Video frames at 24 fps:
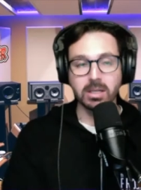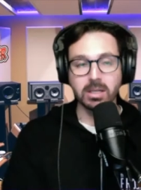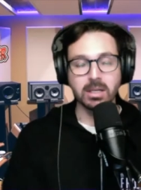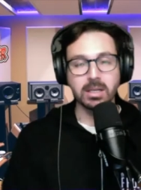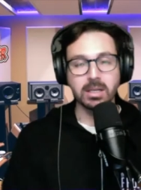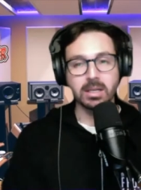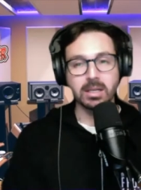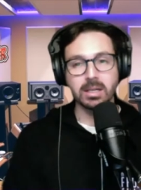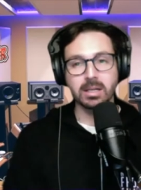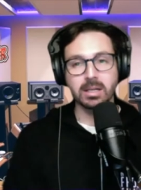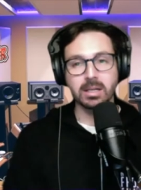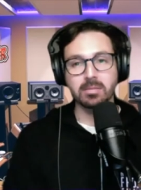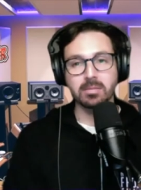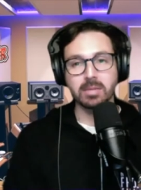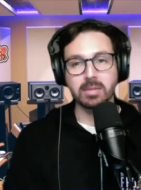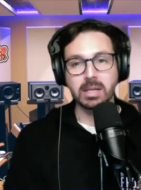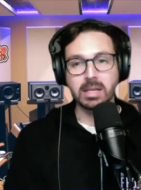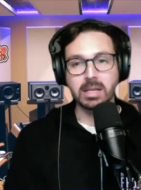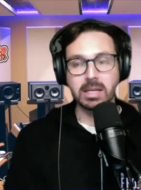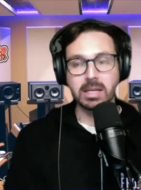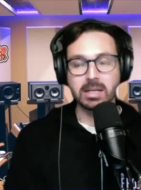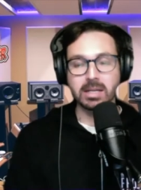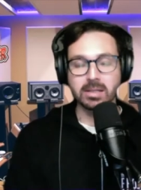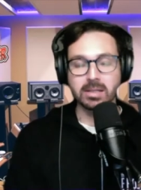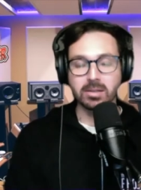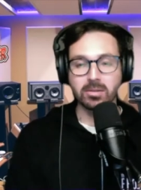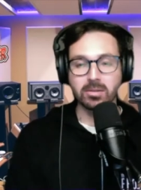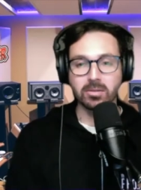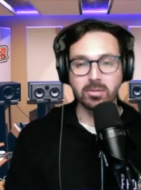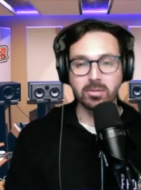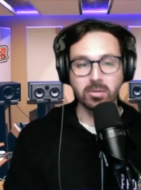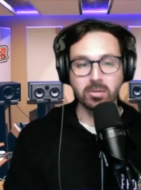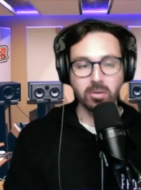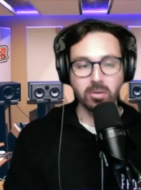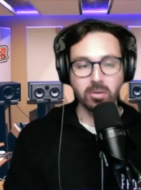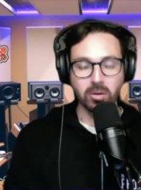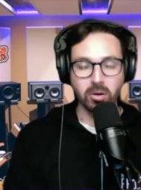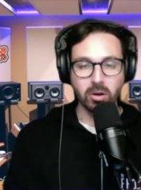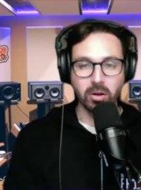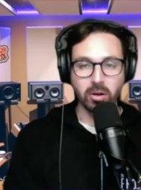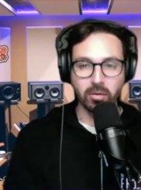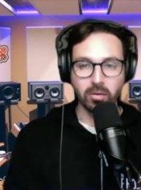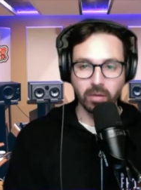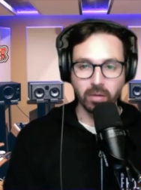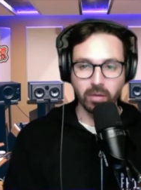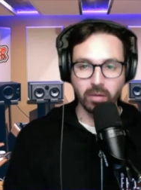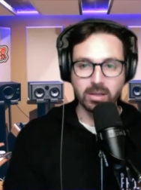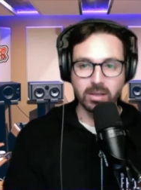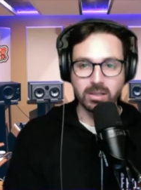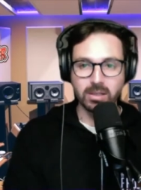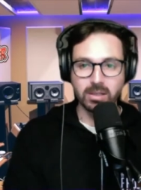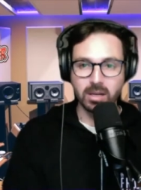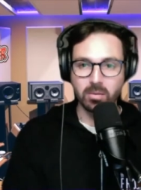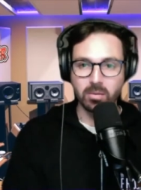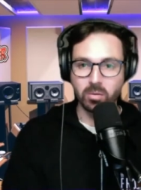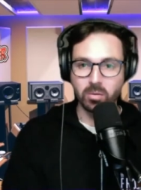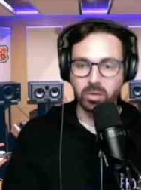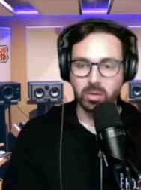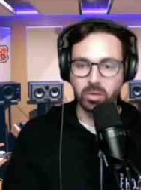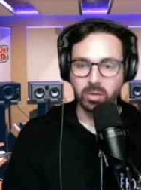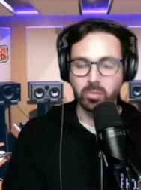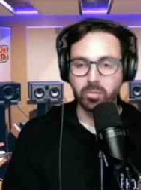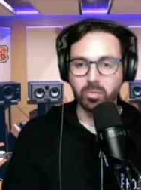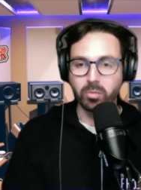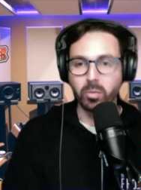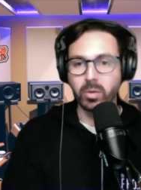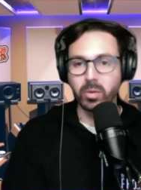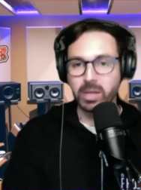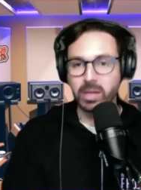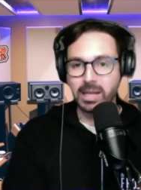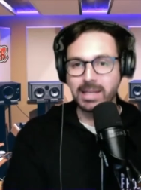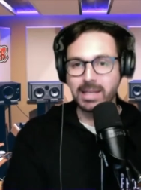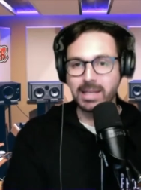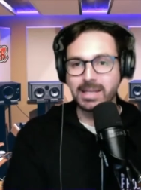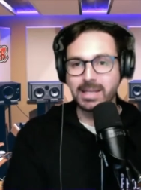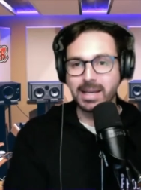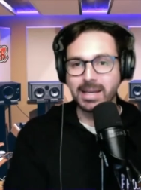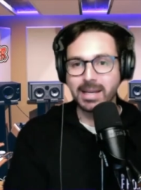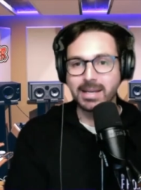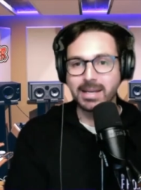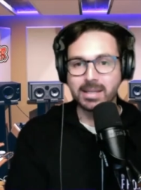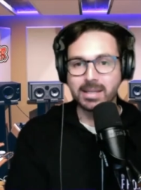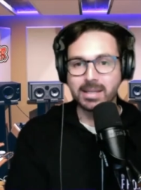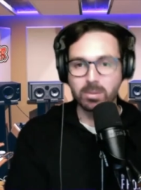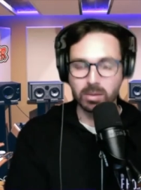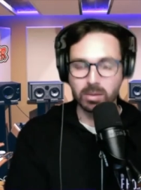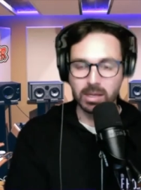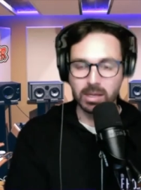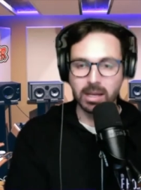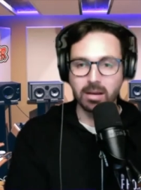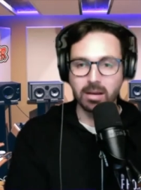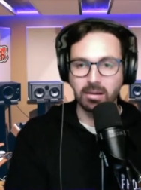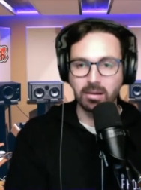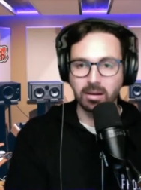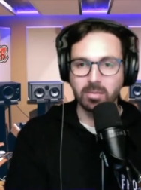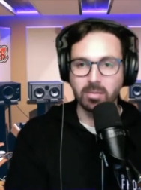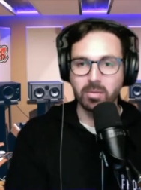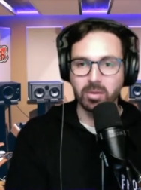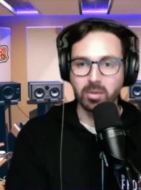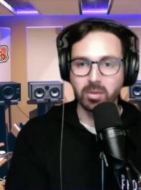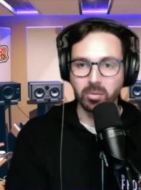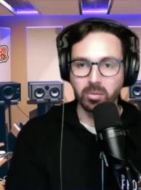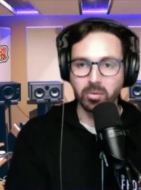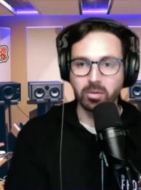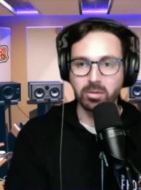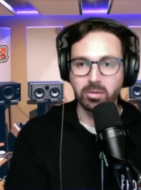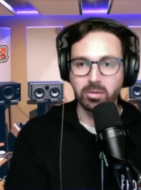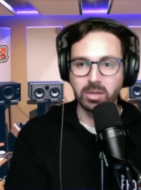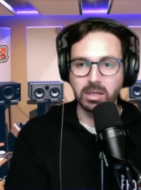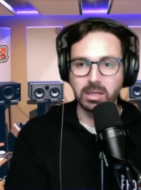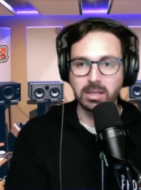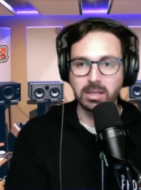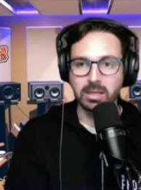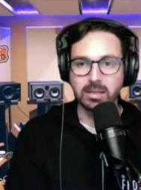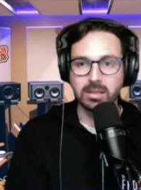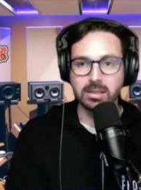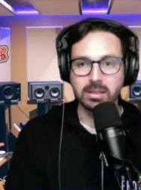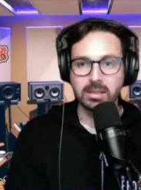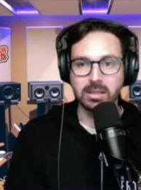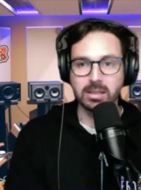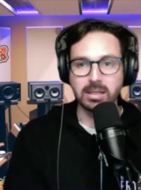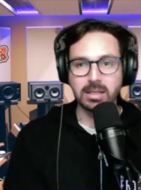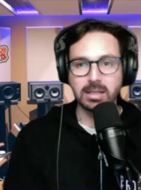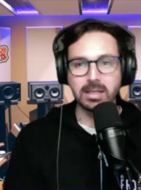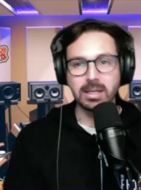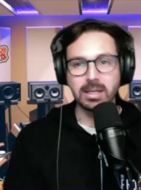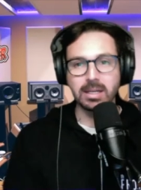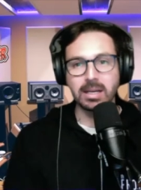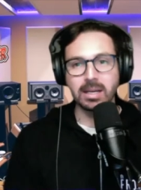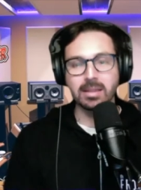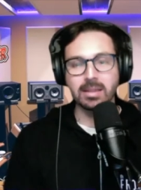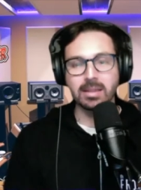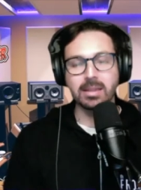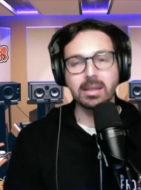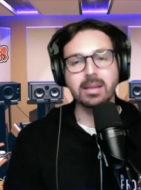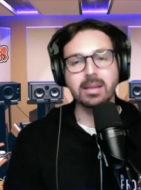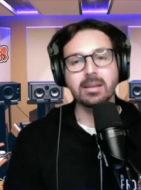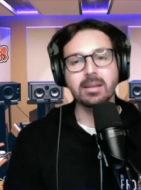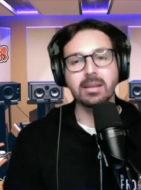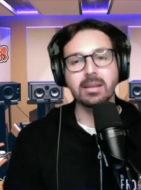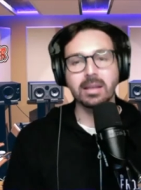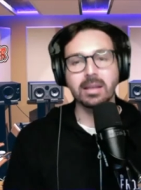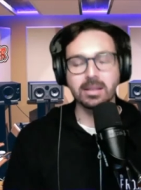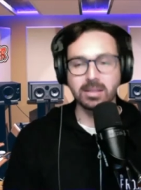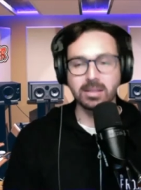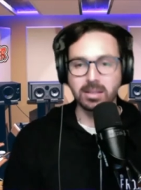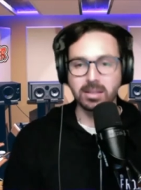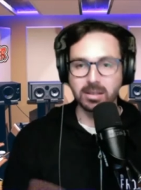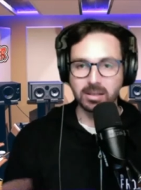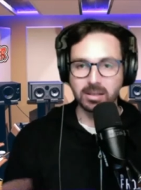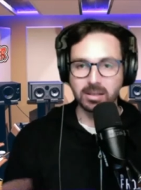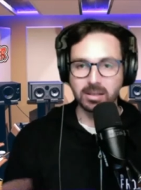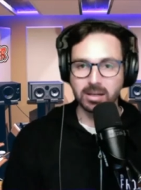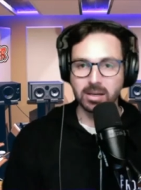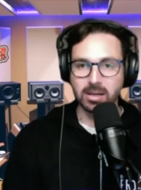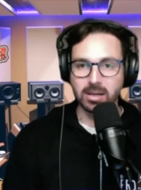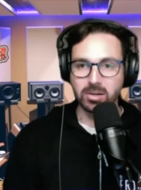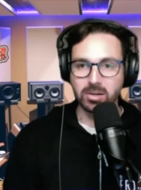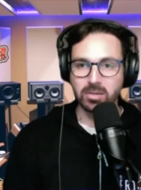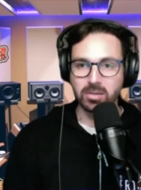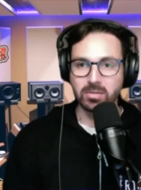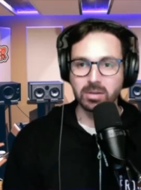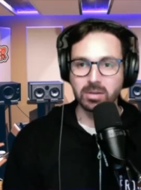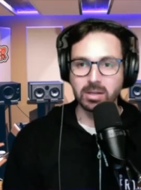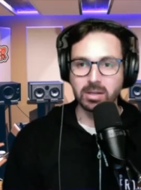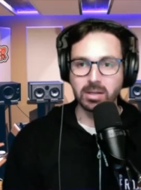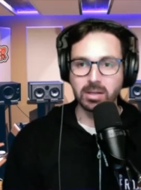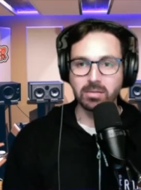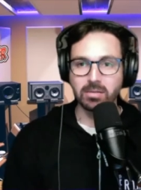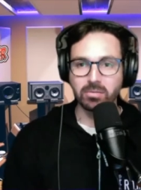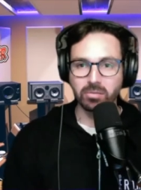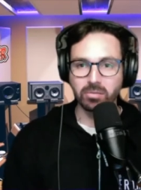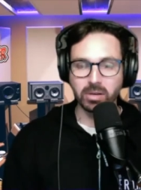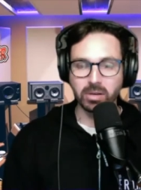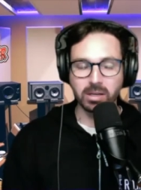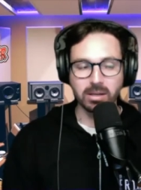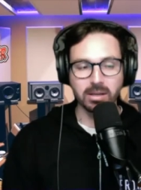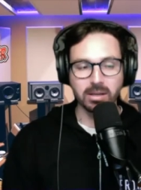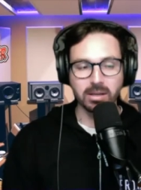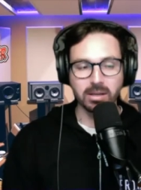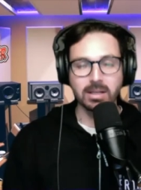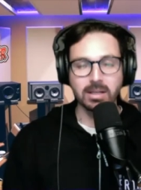It needs to kind of understand what the intent is, what the outcome of the project is. And then there's the discussion of delivery.